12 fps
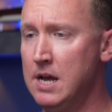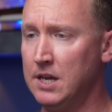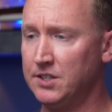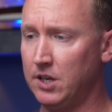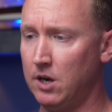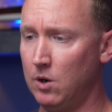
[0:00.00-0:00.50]

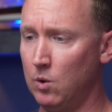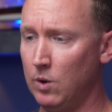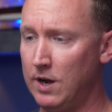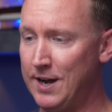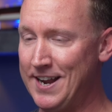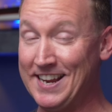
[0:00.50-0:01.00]
So,
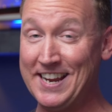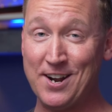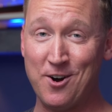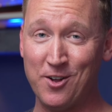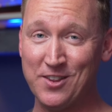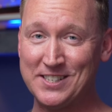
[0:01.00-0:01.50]
uh, and again,
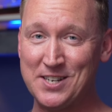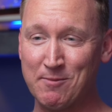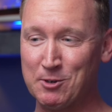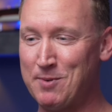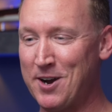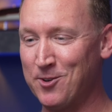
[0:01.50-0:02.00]
all these
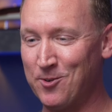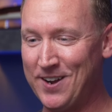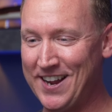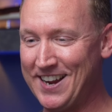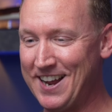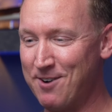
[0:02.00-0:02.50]
numbers, by the
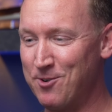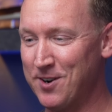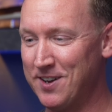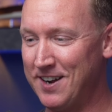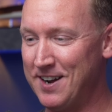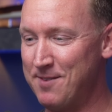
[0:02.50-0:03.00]
way, I want
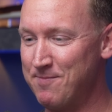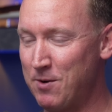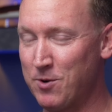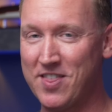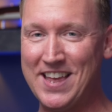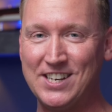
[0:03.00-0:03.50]
to um, I
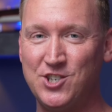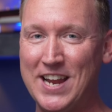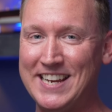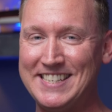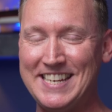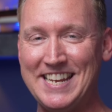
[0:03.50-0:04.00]
want to thank
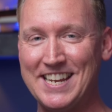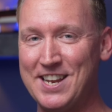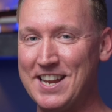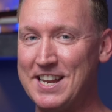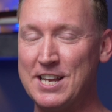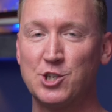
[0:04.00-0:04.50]
JT and,
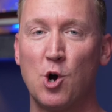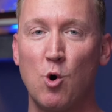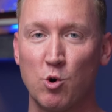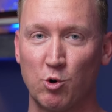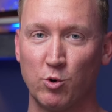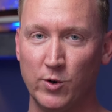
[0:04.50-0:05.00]
and, his
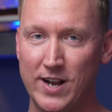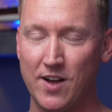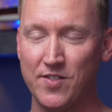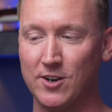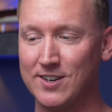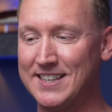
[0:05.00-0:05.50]
whole crew
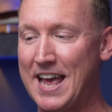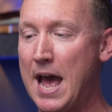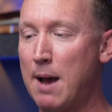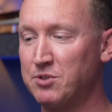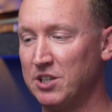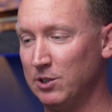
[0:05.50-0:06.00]
down there, just
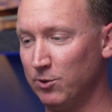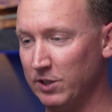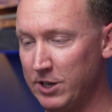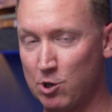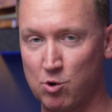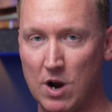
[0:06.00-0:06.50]

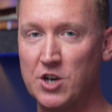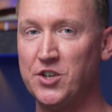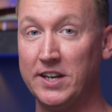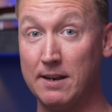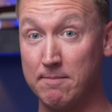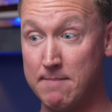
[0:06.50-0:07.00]
absolutely
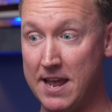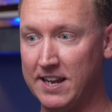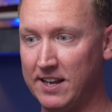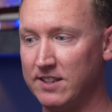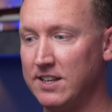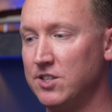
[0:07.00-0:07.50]
crushing it and
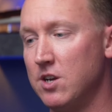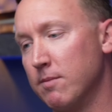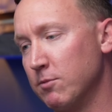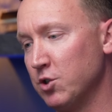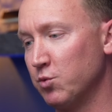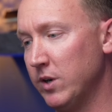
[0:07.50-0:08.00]
making these
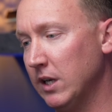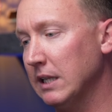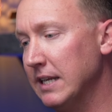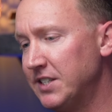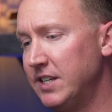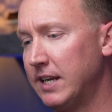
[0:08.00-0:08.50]
numbers
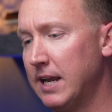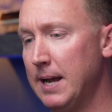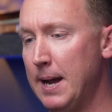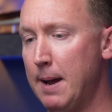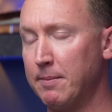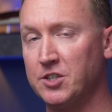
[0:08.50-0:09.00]
realistic
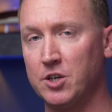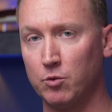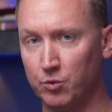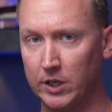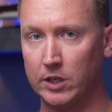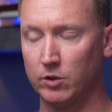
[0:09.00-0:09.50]
uh, because um, they're
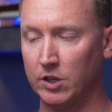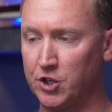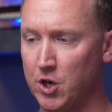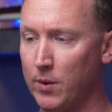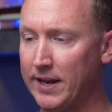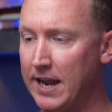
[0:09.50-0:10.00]
really, really
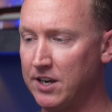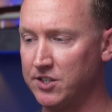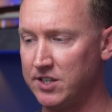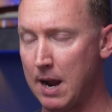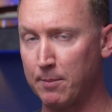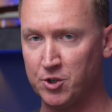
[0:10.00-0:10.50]
showing agents
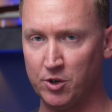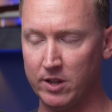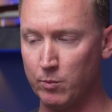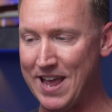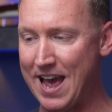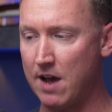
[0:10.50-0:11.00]
the opportunity that
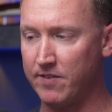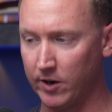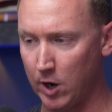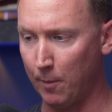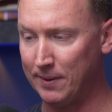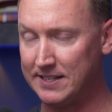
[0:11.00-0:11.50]
we have here at
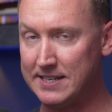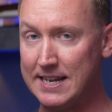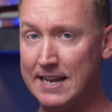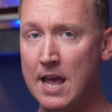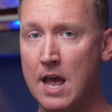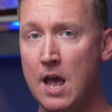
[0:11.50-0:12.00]

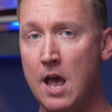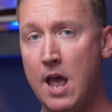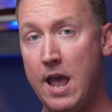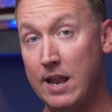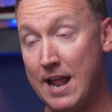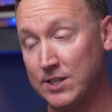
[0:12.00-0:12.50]
LPT.
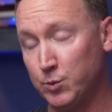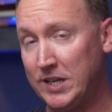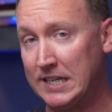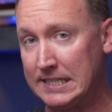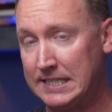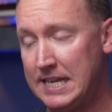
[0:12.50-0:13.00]
And as we
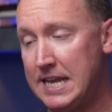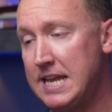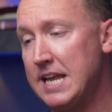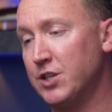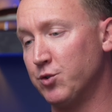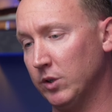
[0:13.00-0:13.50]
can see,
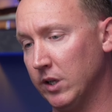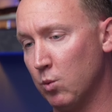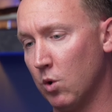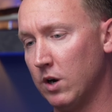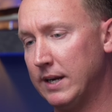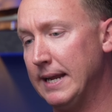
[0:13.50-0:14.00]
it's really
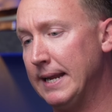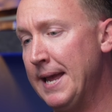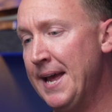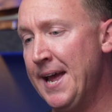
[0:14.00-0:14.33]
working.